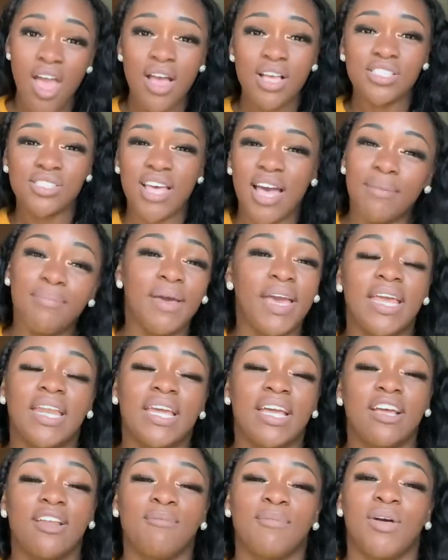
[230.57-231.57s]
So I paid a
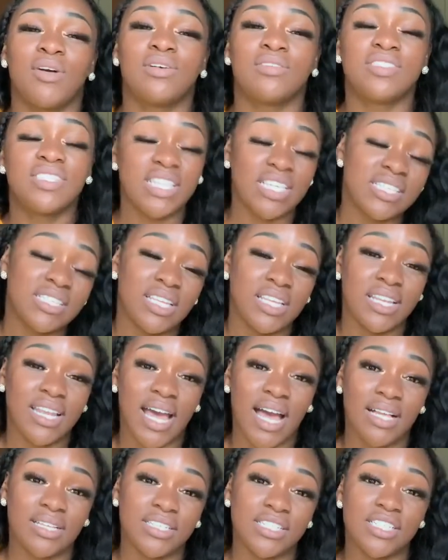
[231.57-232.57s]
good amount of
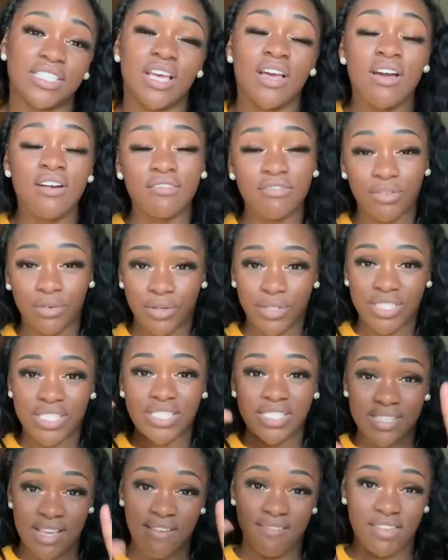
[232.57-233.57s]
$60 for
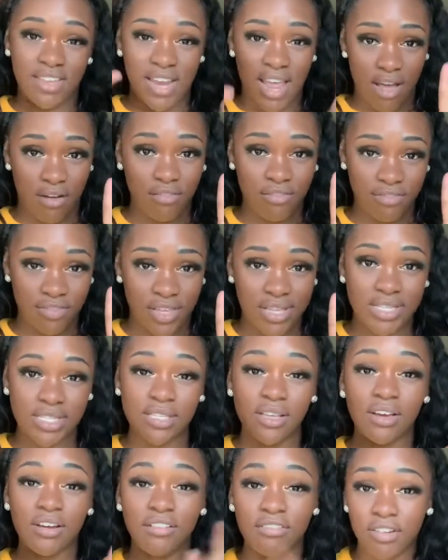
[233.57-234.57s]
7
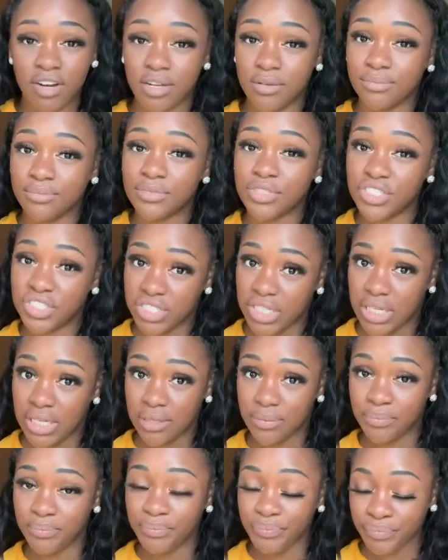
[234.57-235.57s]
outfits from
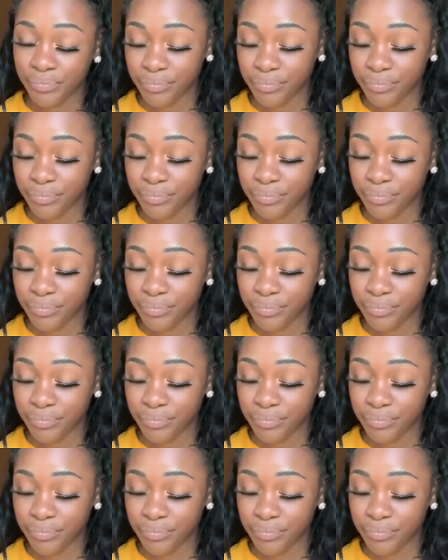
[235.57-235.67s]
Shein.